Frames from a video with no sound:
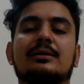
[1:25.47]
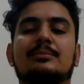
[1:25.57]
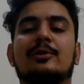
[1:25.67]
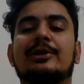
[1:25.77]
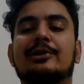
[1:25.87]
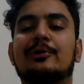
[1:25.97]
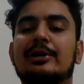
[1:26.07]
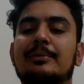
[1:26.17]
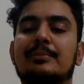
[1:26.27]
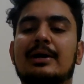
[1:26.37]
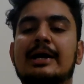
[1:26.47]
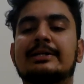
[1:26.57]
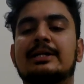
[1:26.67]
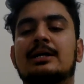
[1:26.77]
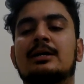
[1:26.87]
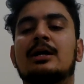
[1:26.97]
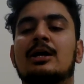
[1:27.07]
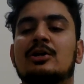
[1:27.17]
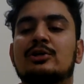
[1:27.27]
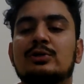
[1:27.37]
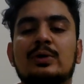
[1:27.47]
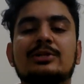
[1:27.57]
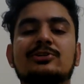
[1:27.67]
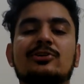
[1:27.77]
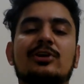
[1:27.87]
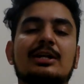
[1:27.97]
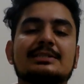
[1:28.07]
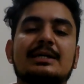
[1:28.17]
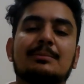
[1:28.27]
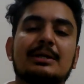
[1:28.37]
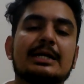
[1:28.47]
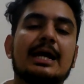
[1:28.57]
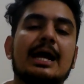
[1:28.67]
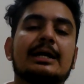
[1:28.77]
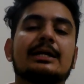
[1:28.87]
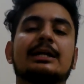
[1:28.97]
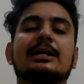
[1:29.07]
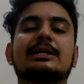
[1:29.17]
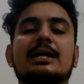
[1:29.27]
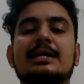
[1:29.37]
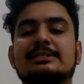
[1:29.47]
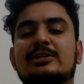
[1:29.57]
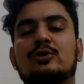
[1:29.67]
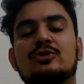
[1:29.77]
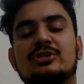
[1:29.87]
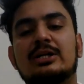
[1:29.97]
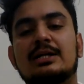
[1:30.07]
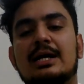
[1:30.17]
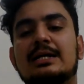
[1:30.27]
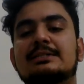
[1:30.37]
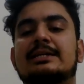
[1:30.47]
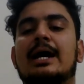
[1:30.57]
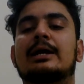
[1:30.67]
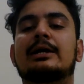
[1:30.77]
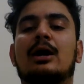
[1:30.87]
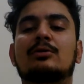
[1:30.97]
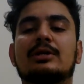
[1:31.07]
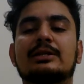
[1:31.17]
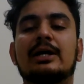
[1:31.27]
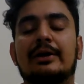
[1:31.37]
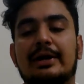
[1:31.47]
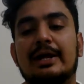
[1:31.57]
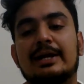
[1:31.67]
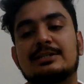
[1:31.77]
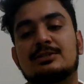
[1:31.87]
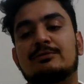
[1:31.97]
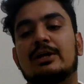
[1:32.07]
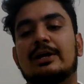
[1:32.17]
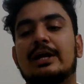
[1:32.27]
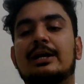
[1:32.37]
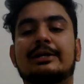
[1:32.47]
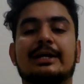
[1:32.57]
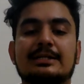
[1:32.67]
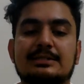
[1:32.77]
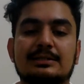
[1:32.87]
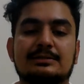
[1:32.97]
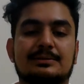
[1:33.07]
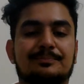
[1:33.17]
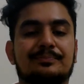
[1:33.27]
moratorium at the UN General Assembly, and in India execution is carried out in the rarest of the rare cases.